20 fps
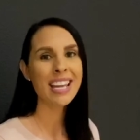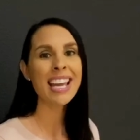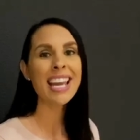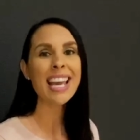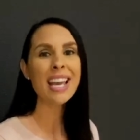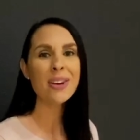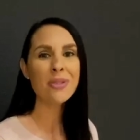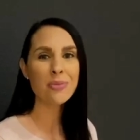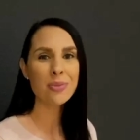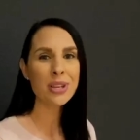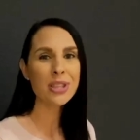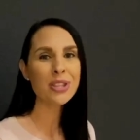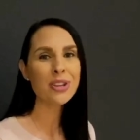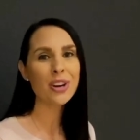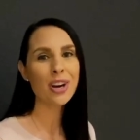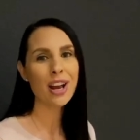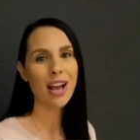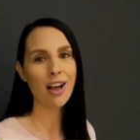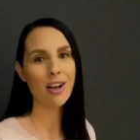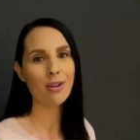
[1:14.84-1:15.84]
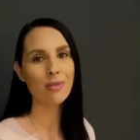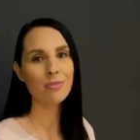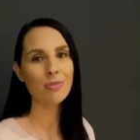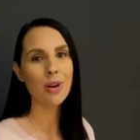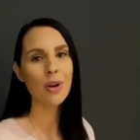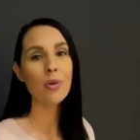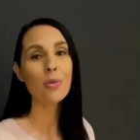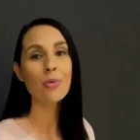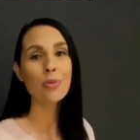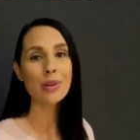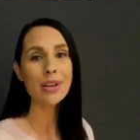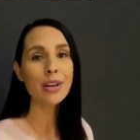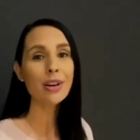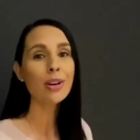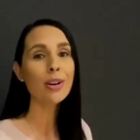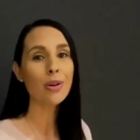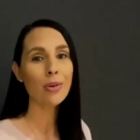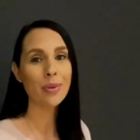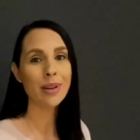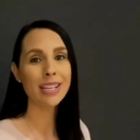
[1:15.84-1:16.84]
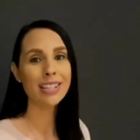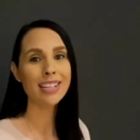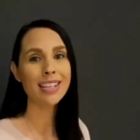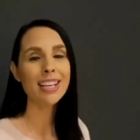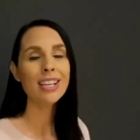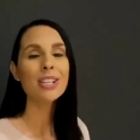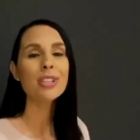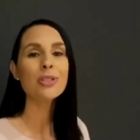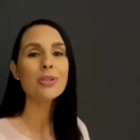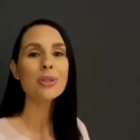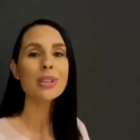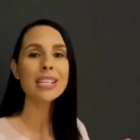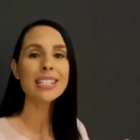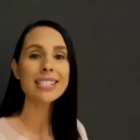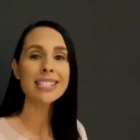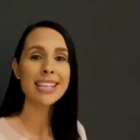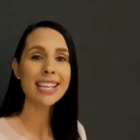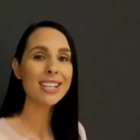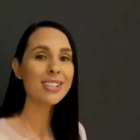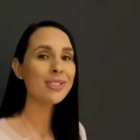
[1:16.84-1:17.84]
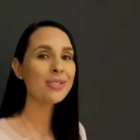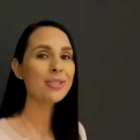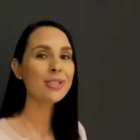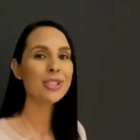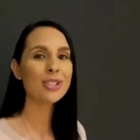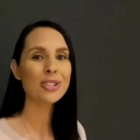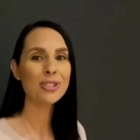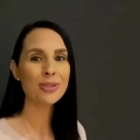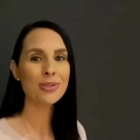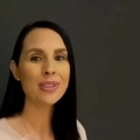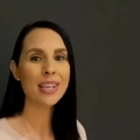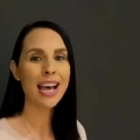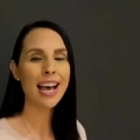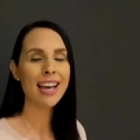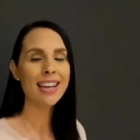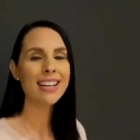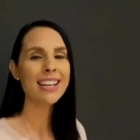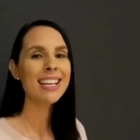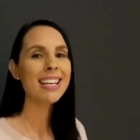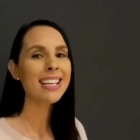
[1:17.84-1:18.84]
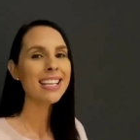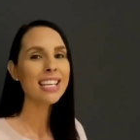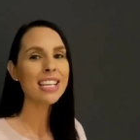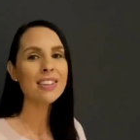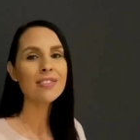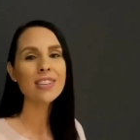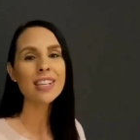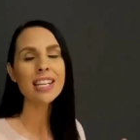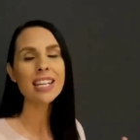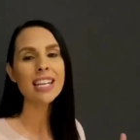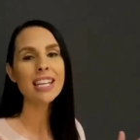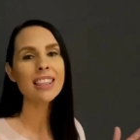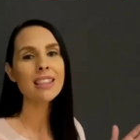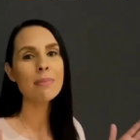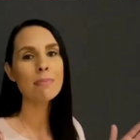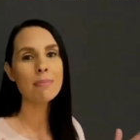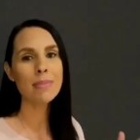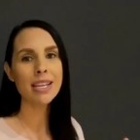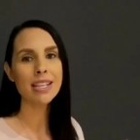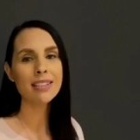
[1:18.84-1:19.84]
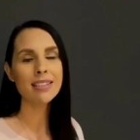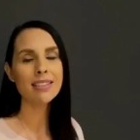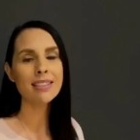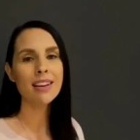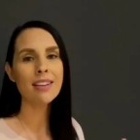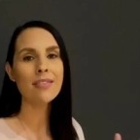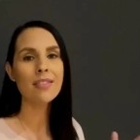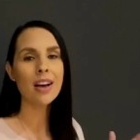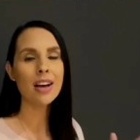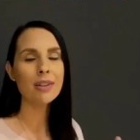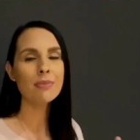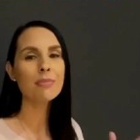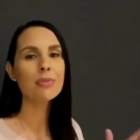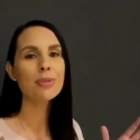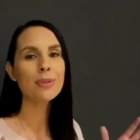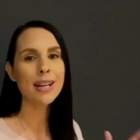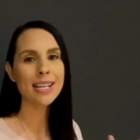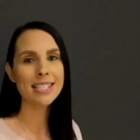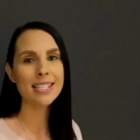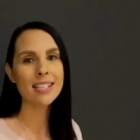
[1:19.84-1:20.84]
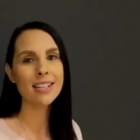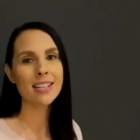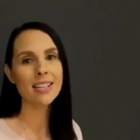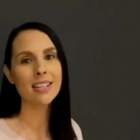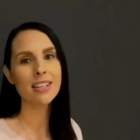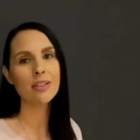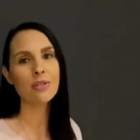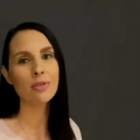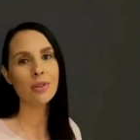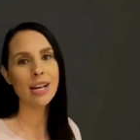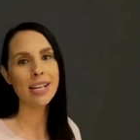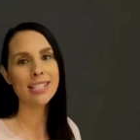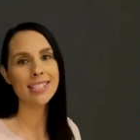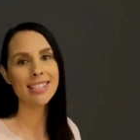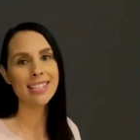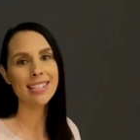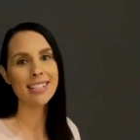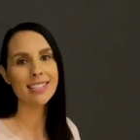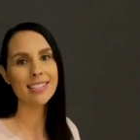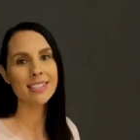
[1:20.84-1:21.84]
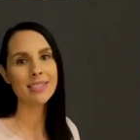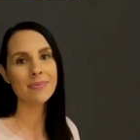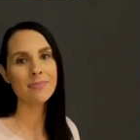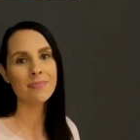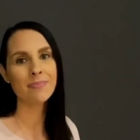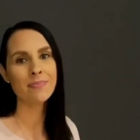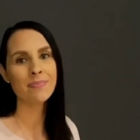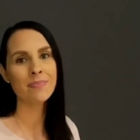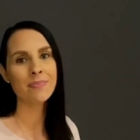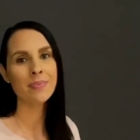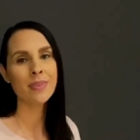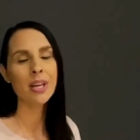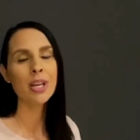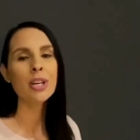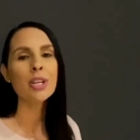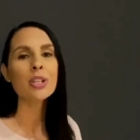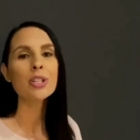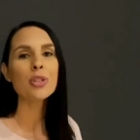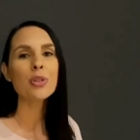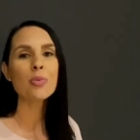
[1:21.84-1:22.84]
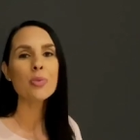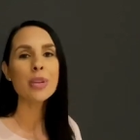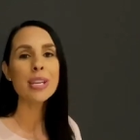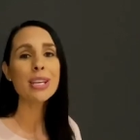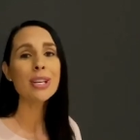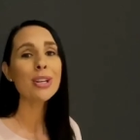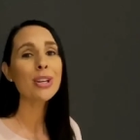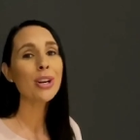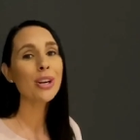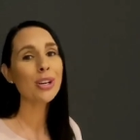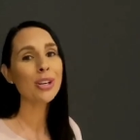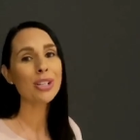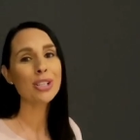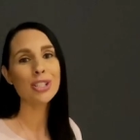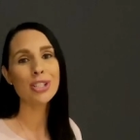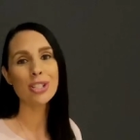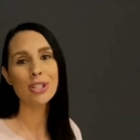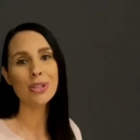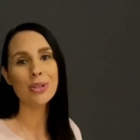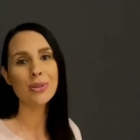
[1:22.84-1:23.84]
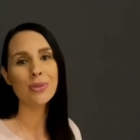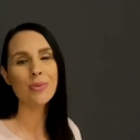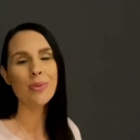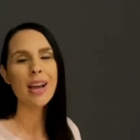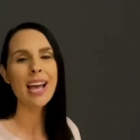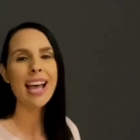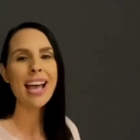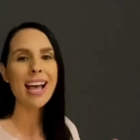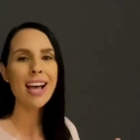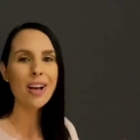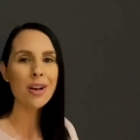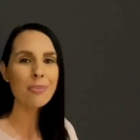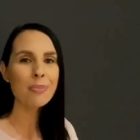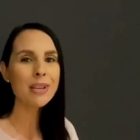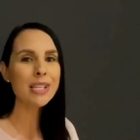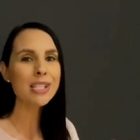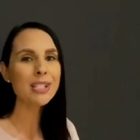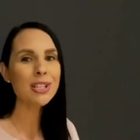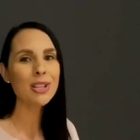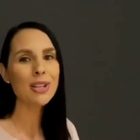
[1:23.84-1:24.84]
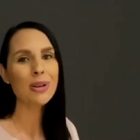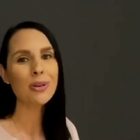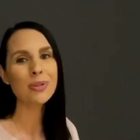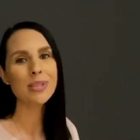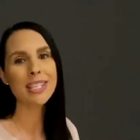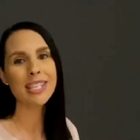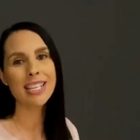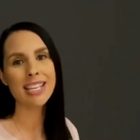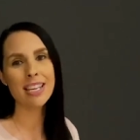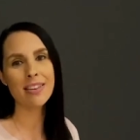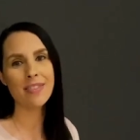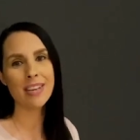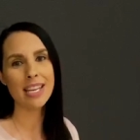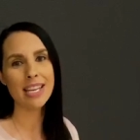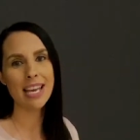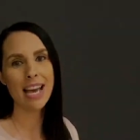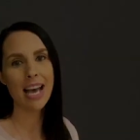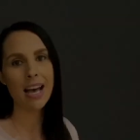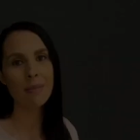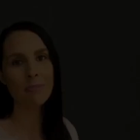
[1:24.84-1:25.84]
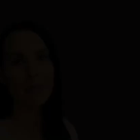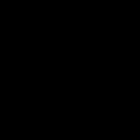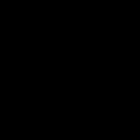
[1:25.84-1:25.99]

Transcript: And with your help, we are going to continue to do that even in the midst of unprecedented crisis. So we encourage you, help us close the giving gap.